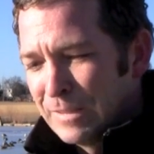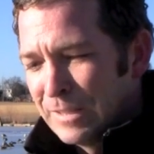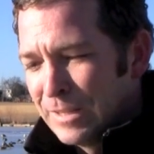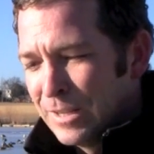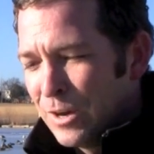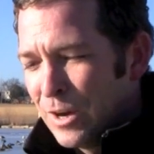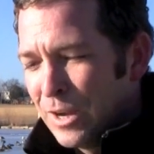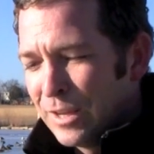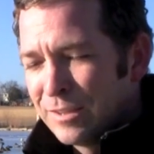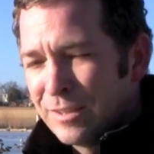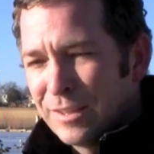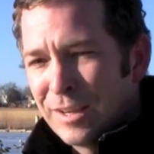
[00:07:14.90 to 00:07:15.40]
you
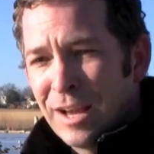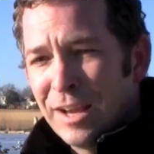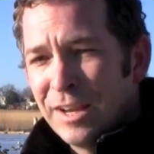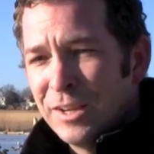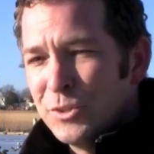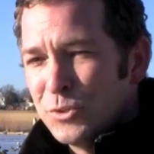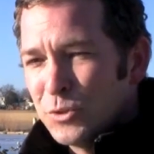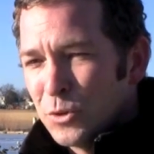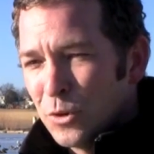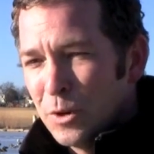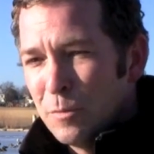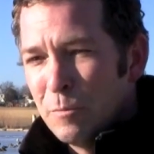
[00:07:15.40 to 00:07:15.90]
know, I think I
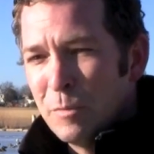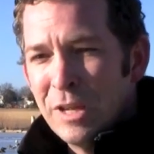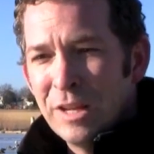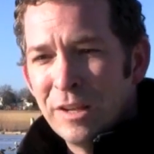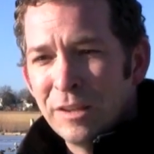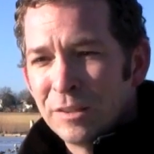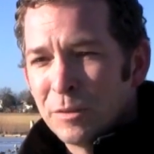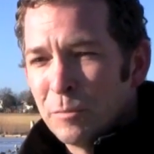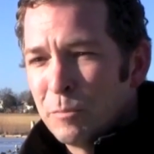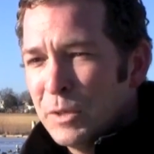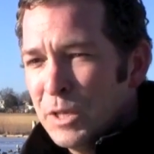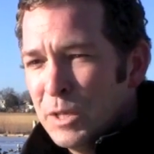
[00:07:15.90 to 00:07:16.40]
enjoy
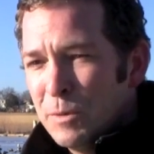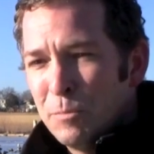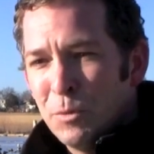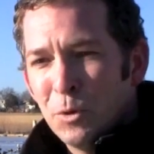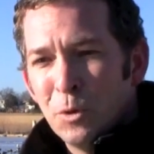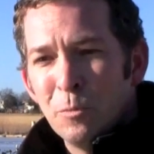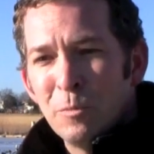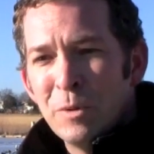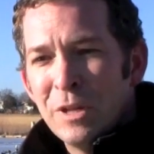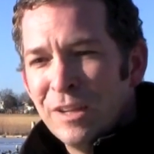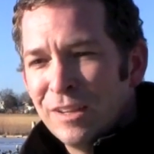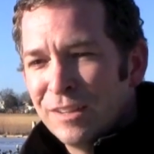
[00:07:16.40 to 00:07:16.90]
meeting the
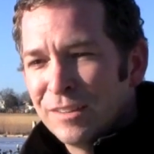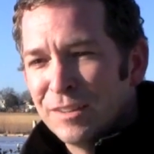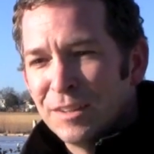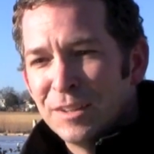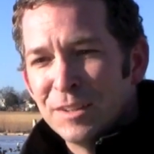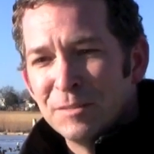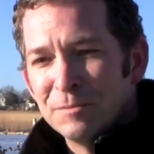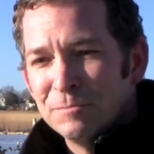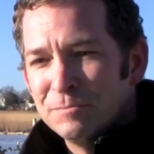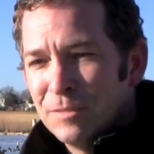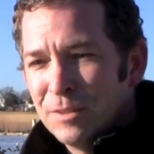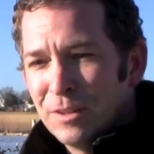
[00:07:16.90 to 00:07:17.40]
people, meeting
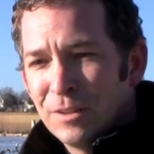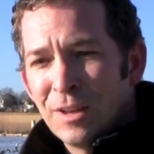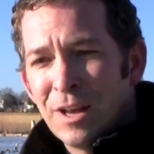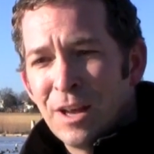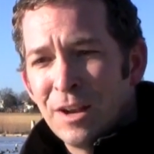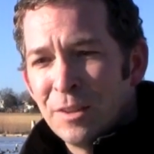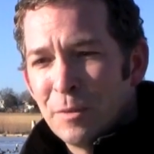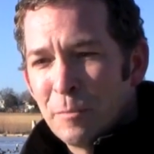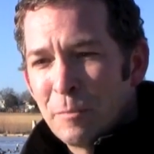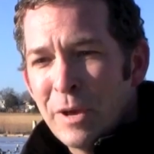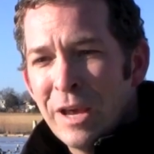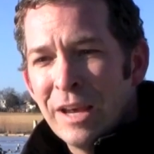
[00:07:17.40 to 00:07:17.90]
the, a
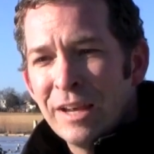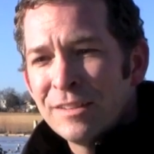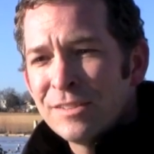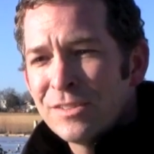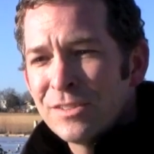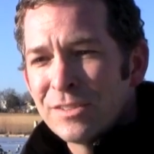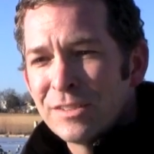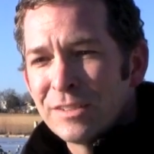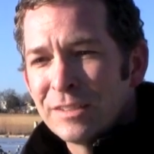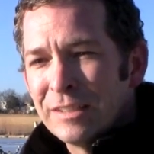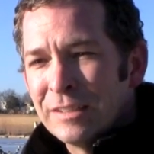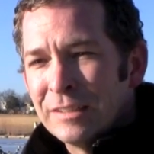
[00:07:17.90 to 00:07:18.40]
lot of the
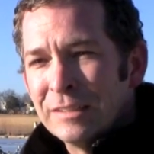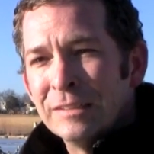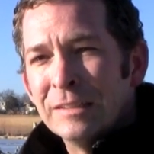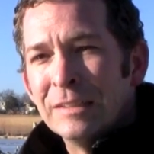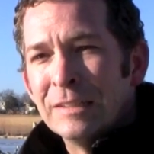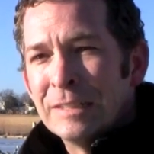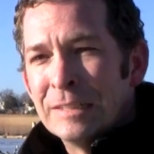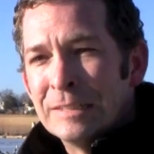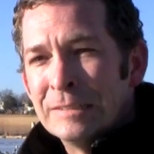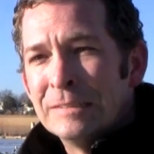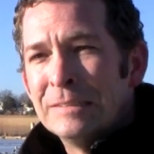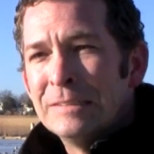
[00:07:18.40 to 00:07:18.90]
pets, and
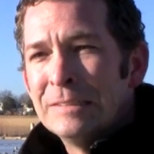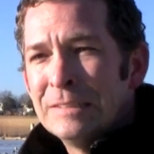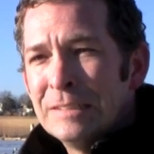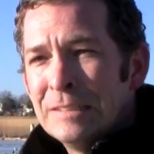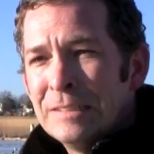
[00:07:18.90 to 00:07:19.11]
uh,